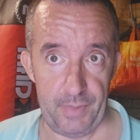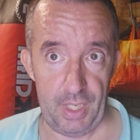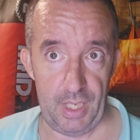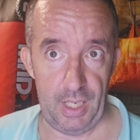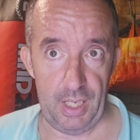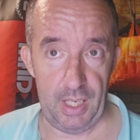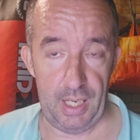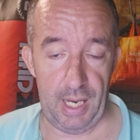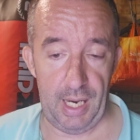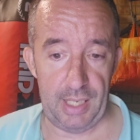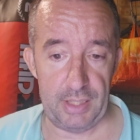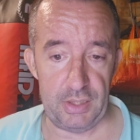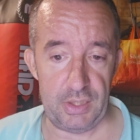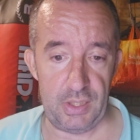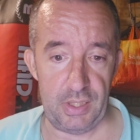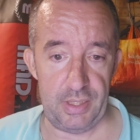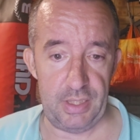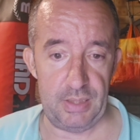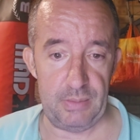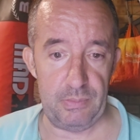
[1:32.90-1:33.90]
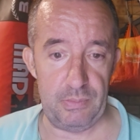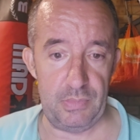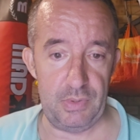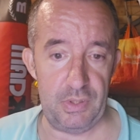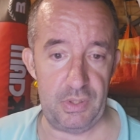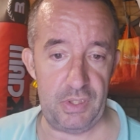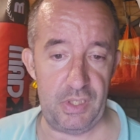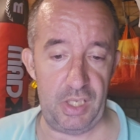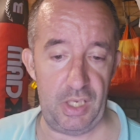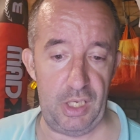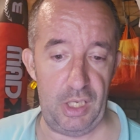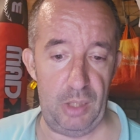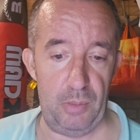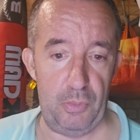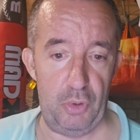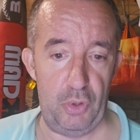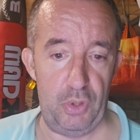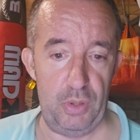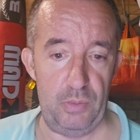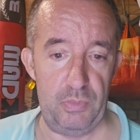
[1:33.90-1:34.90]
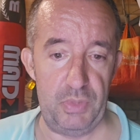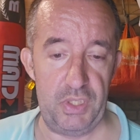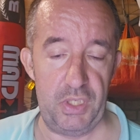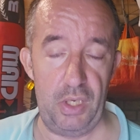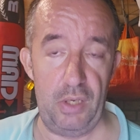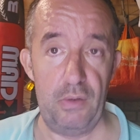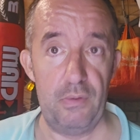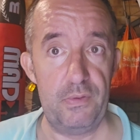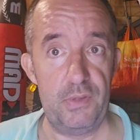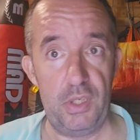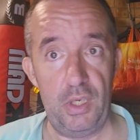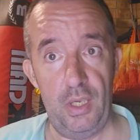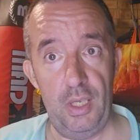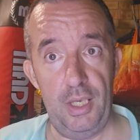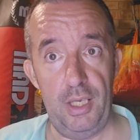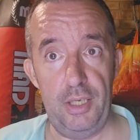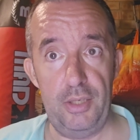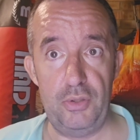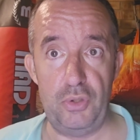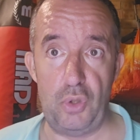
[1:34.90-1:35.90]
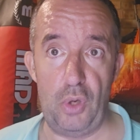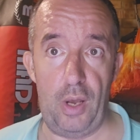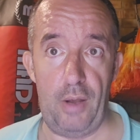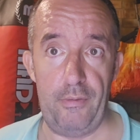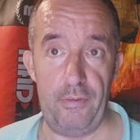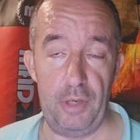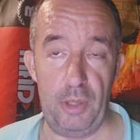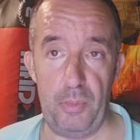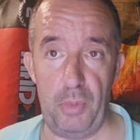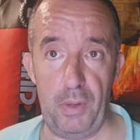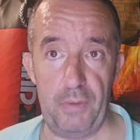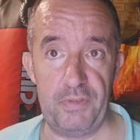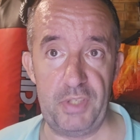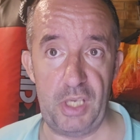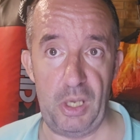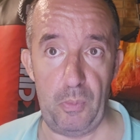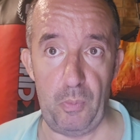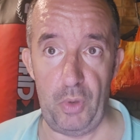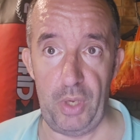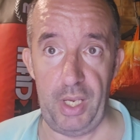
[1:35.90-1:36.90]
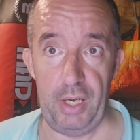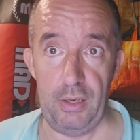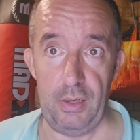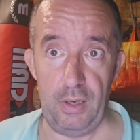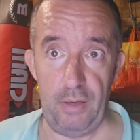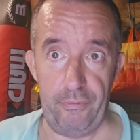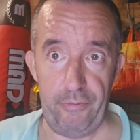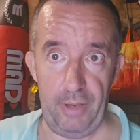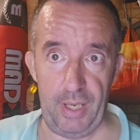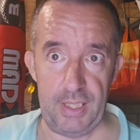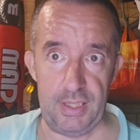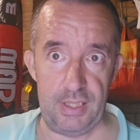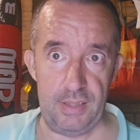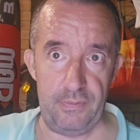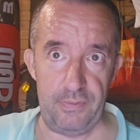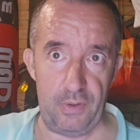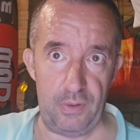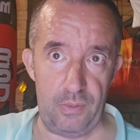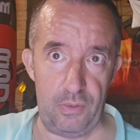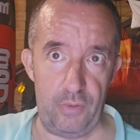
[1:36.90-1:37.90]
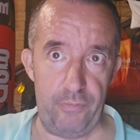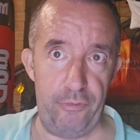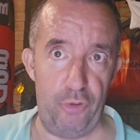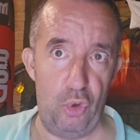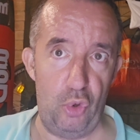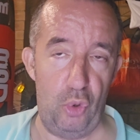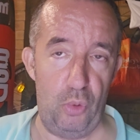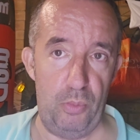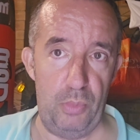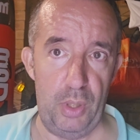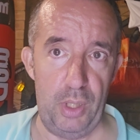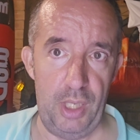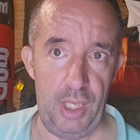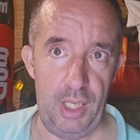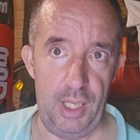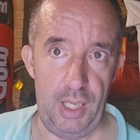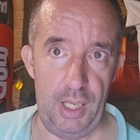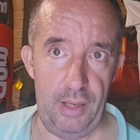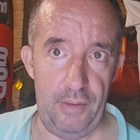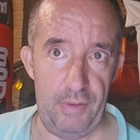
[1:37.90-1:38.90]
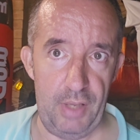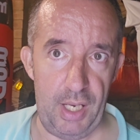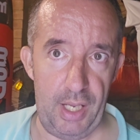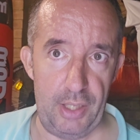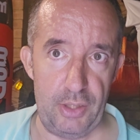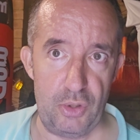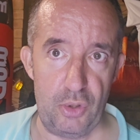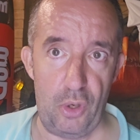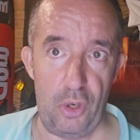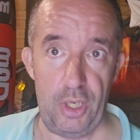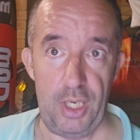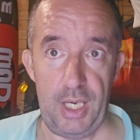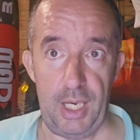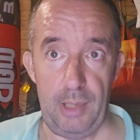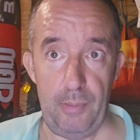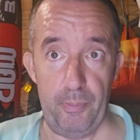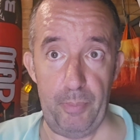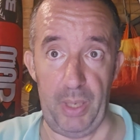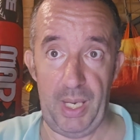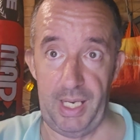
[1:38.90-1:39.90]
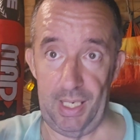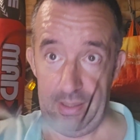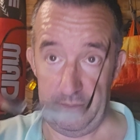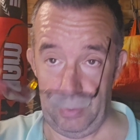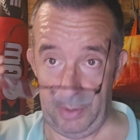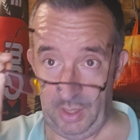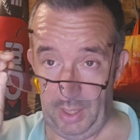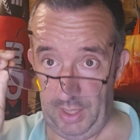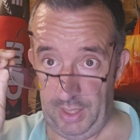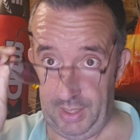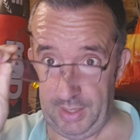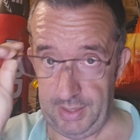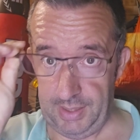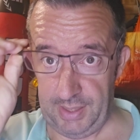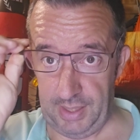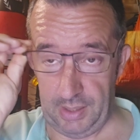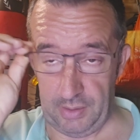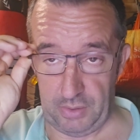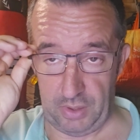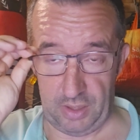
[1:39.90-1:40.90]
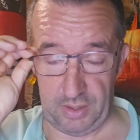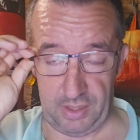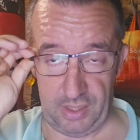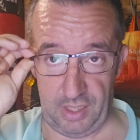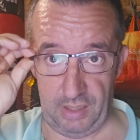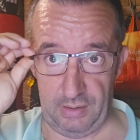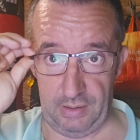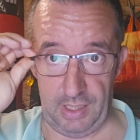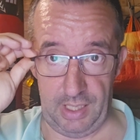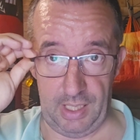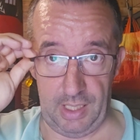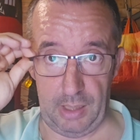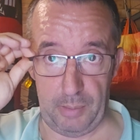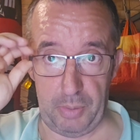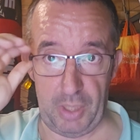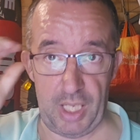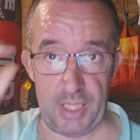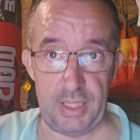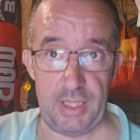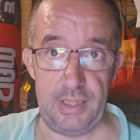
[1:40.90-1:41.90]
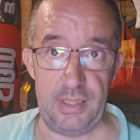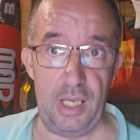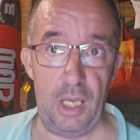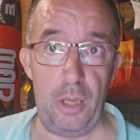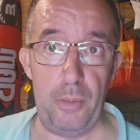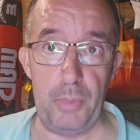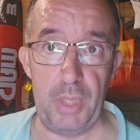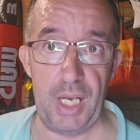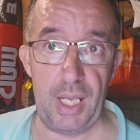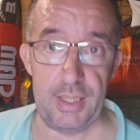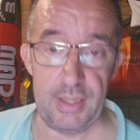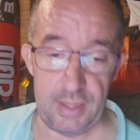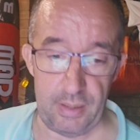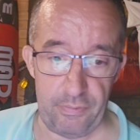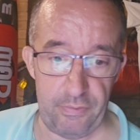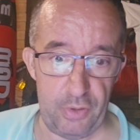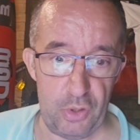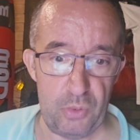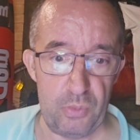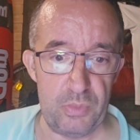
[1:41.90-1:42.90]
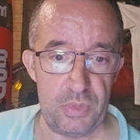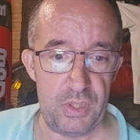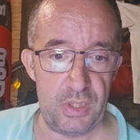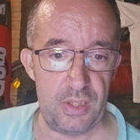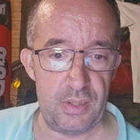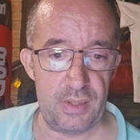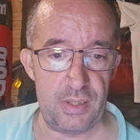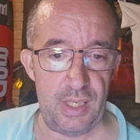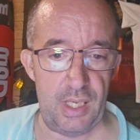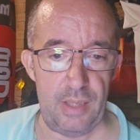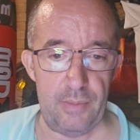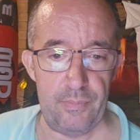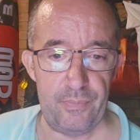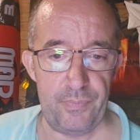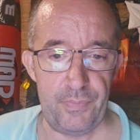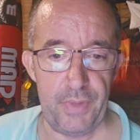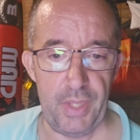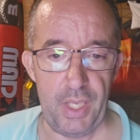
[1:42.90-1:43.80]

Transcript: Uh, actually sticking them on themselves and driving them off somewhere, an effective form of electronic impound. Sounds like something out the bloody Terminator films, doesn't it?